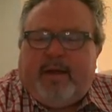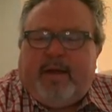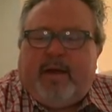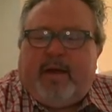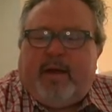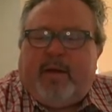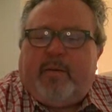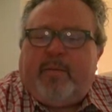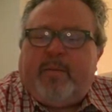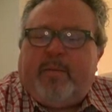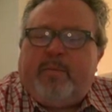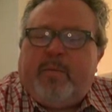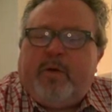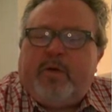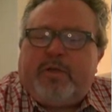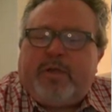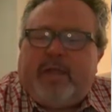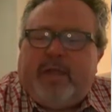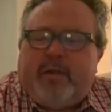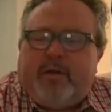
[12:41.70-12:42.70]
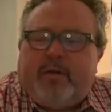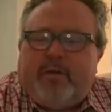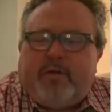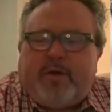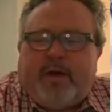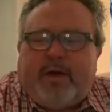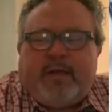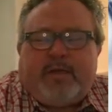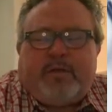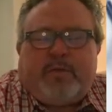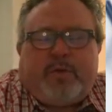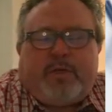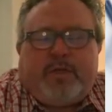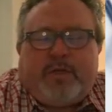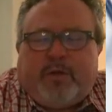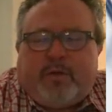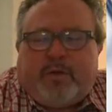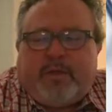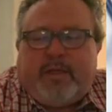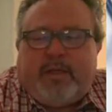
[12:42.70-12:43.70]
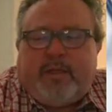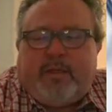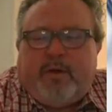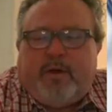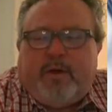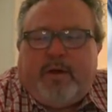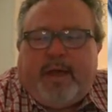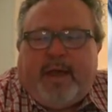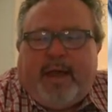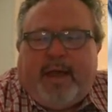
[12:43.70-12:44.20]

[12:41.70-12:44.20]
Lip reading: Most clinical trials will certainly look